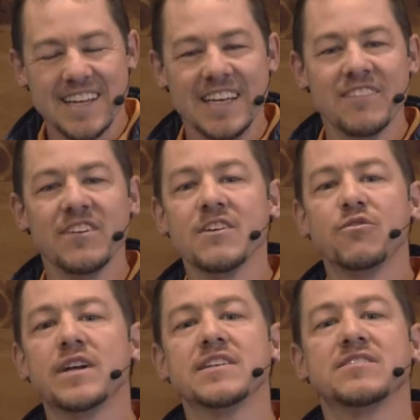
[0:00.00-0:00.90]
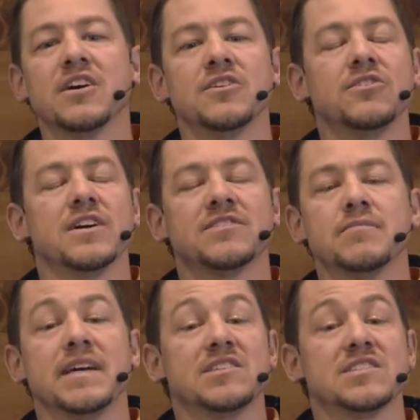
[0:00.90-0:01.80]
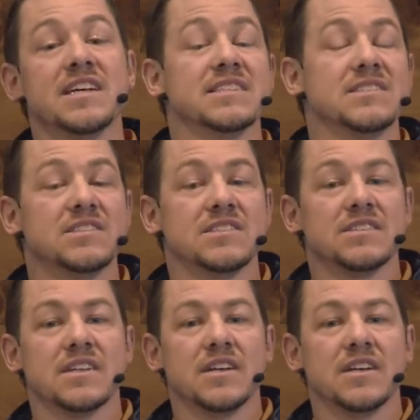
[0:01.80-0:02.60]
Even if what he's telling you doesn't make sense,